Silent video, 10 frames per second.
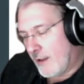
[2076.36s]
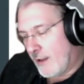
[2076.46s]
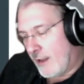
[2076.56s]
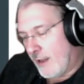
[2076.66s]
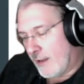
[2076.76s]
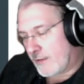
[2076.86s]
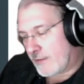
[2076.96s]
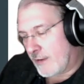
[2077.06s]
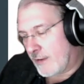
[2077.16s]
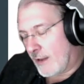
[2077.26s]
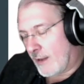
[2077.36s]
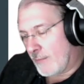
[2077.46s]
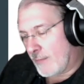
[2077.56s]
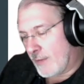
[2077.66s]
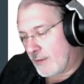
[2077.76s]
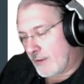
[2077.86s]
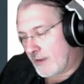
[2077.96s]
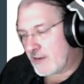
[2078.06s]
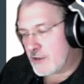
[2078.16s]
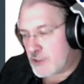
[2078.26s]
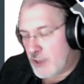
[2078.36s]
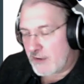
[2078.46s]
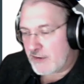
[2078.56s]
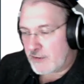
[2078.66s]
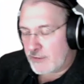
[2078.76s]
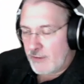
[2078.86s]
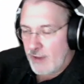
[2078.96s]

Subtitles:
it doesn't just